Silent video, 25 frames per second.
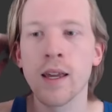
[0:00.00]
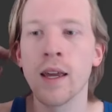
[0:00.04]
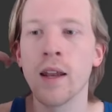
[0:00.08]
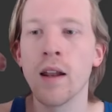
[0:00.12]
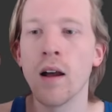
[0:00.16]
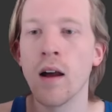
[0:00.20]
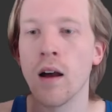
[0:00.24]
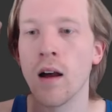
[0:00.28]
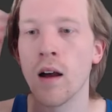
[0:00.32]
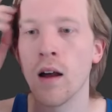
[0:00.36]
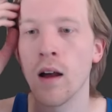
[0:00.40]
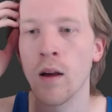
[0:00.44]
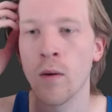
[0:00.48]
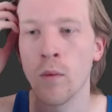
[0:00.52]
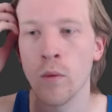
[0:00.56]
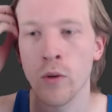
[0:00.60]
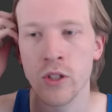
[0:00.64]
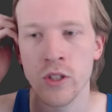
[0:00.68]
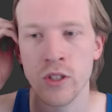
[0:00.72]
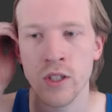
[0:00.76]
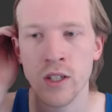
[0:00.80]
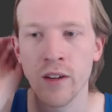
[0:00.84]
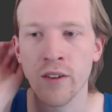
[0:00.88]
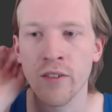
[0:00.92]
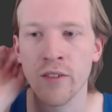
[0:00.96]
and we're
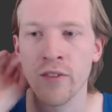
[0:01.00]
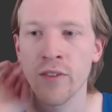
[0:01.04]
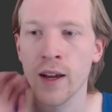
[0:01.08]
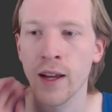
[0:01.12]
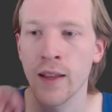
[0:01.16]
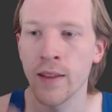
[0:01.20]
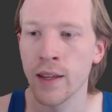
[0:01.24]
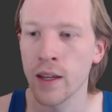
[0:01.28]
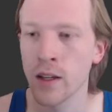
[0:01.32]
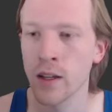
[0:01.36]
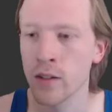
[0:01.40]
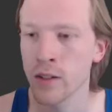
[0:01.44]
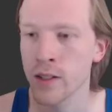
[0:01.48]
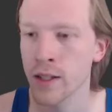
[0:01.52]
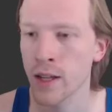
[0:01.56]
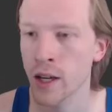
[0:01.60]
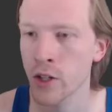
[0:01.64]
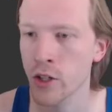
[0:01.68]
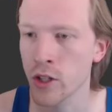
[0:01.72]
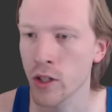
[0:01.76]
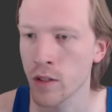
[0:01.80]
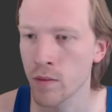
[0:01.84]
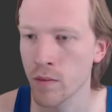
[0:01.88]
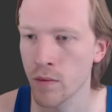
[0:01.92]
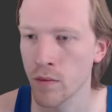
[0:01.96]
just going to find the
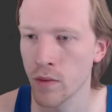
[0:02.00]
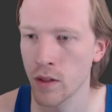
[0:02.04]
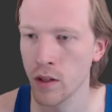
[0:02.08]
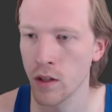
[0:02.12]
intersection.